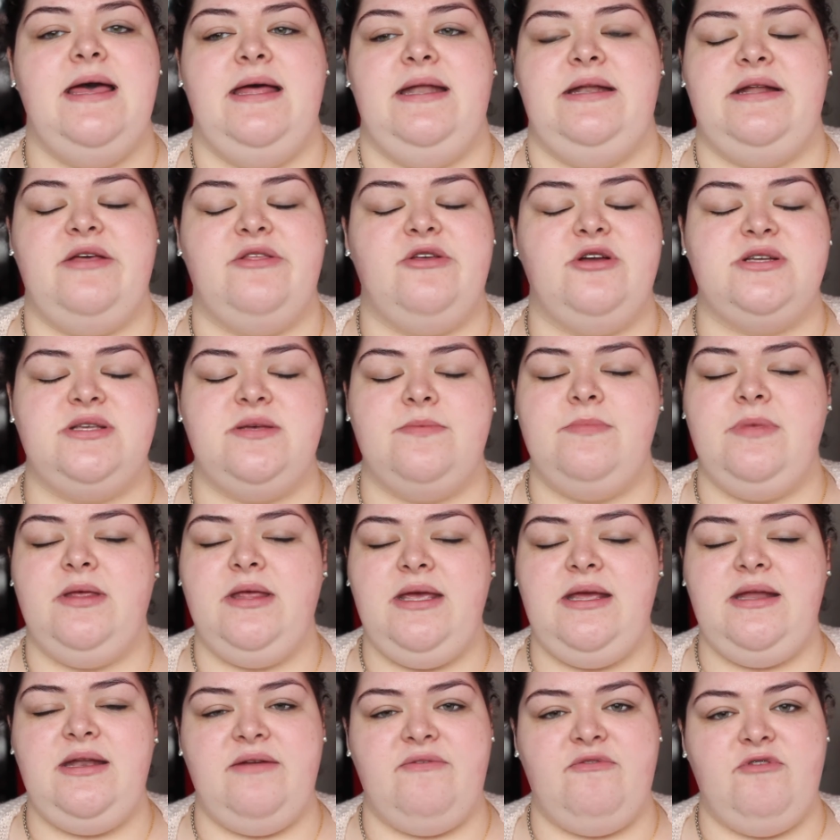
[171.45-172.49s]
Now there's a
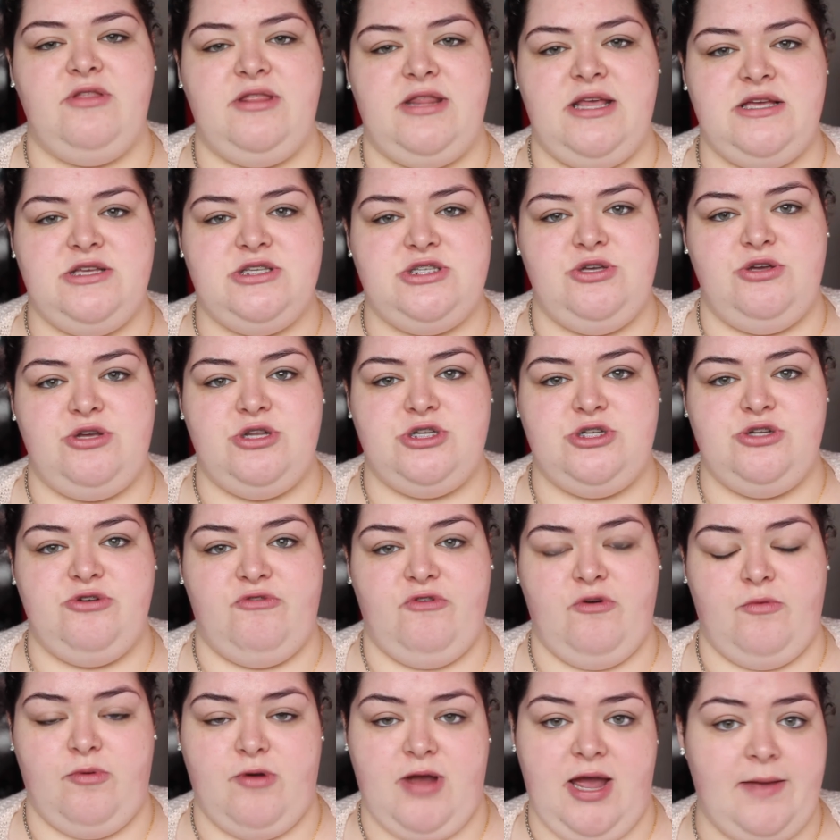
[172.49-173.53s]
million different things you can do
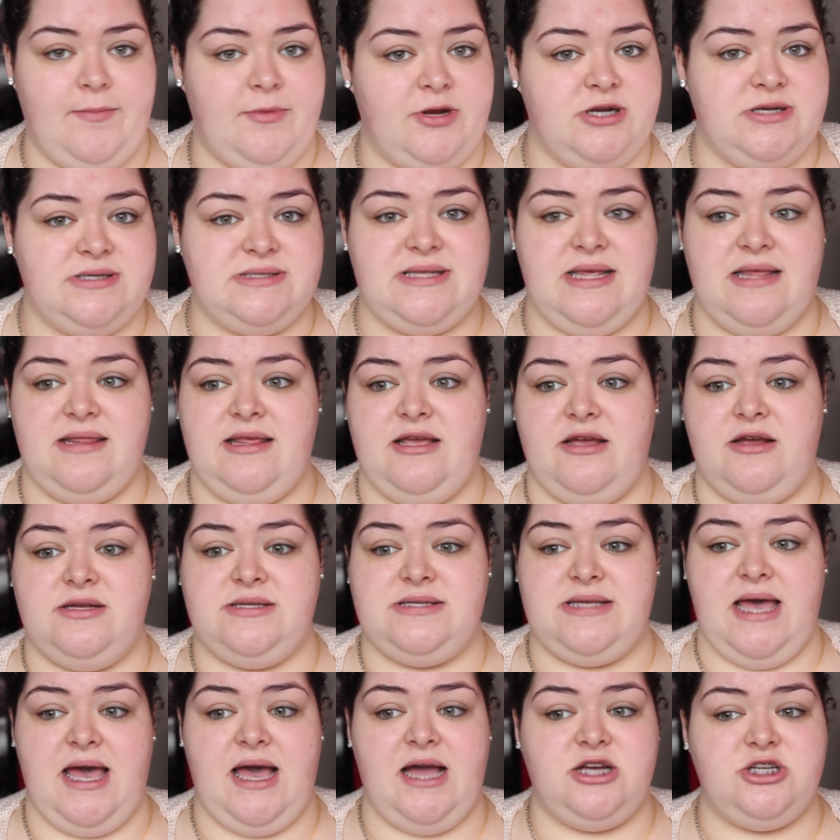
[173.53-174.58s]
for primers.
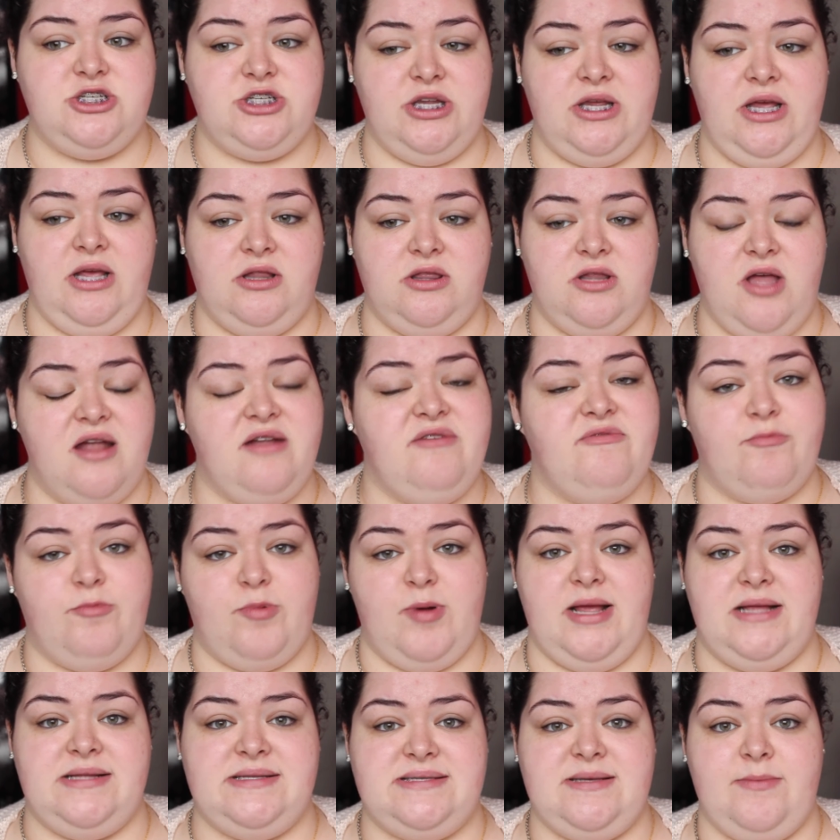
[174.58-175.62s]
There's actually a lot of
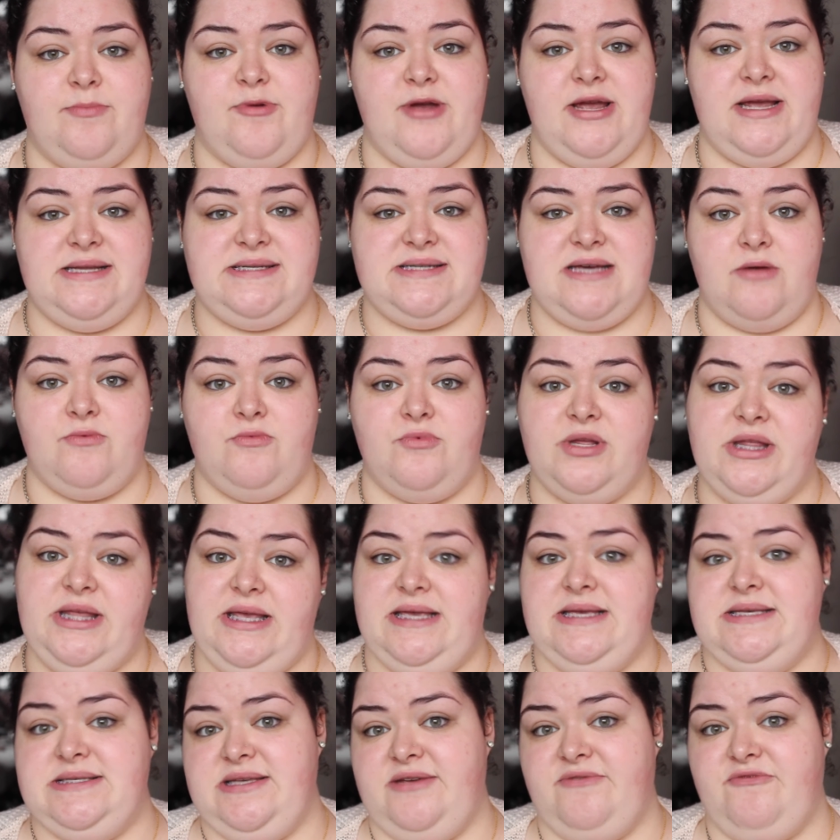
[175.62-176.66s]
brands that break it down really
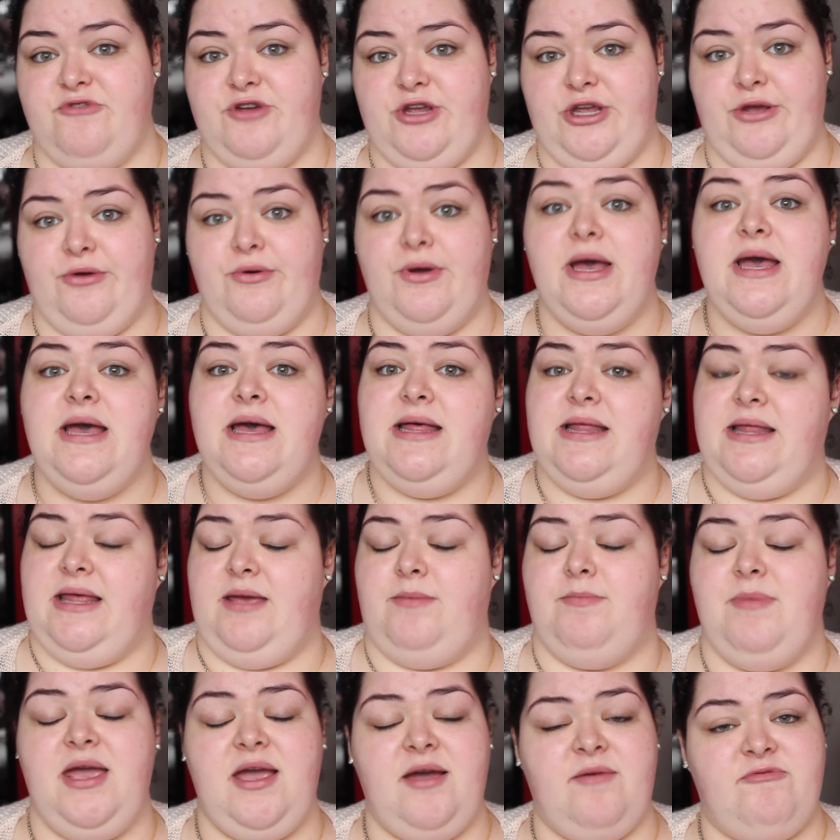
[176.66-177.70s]
easy for you.
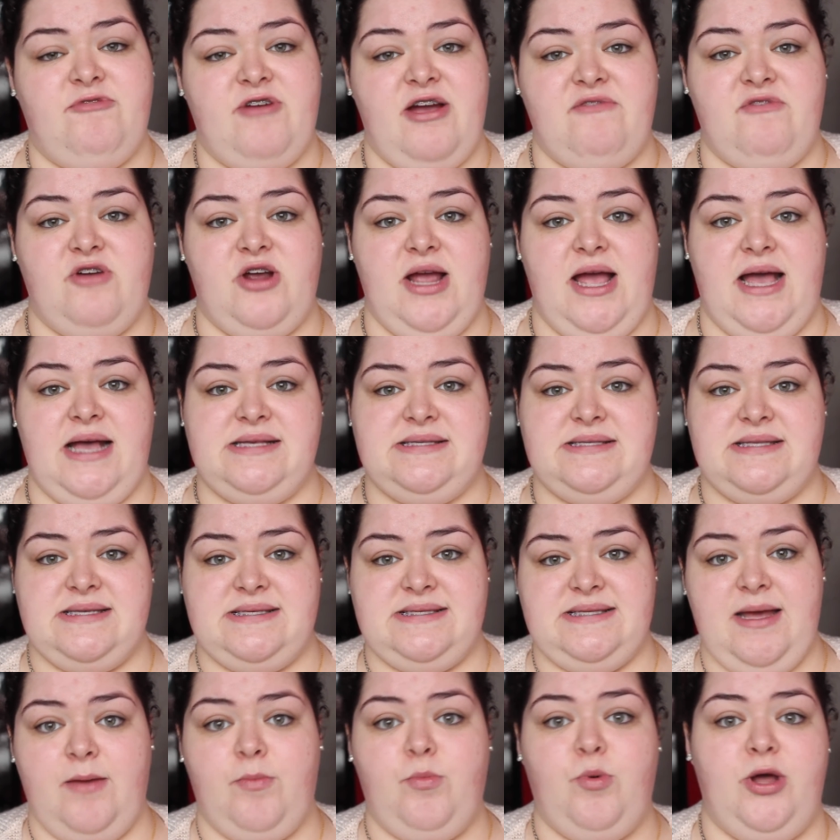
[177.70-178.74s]
Like Makeup Forever has the
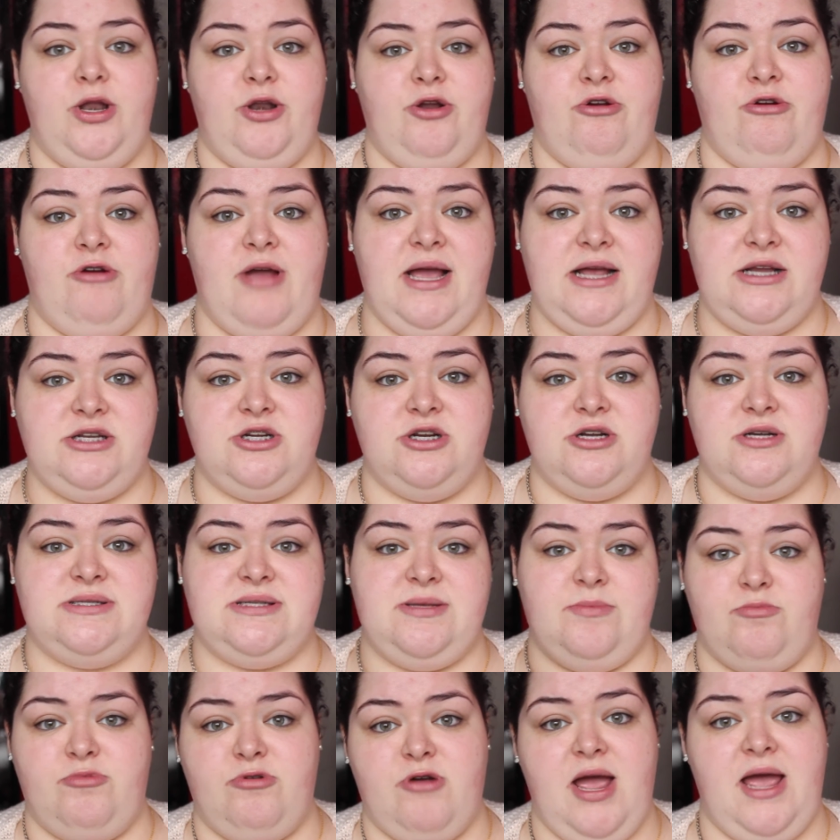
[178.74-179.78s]
step 1
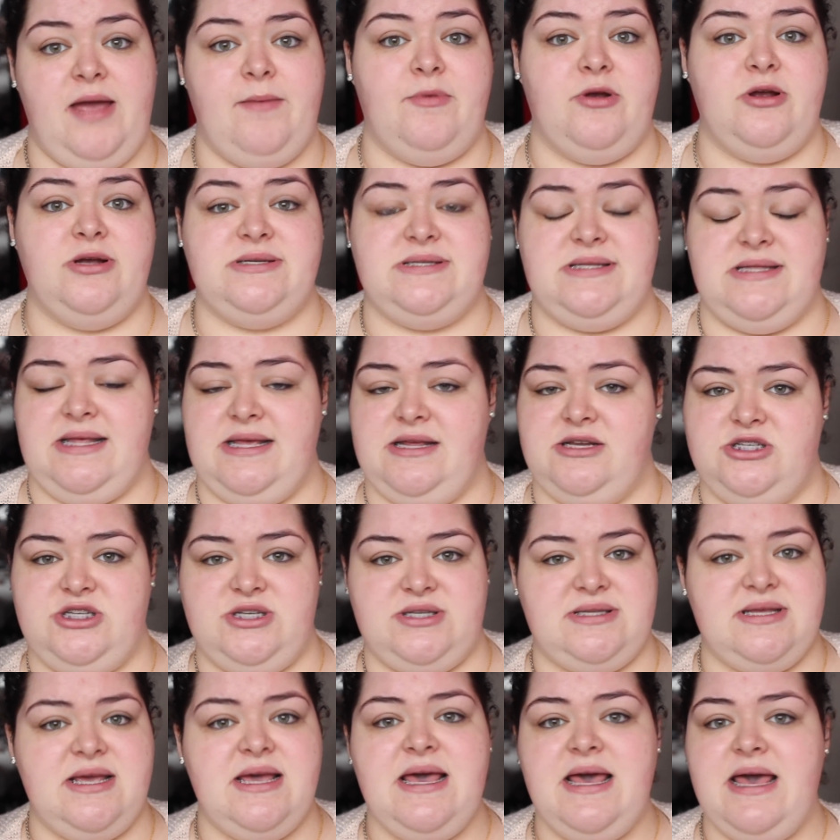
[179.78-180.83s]
correctors and primers, and then
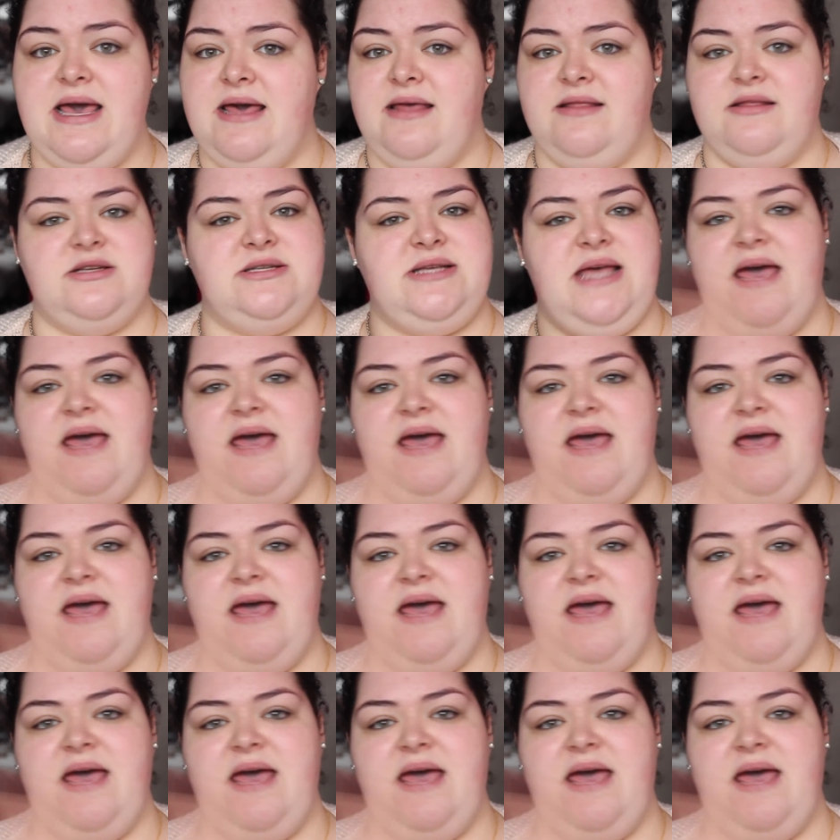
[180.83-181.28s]
there's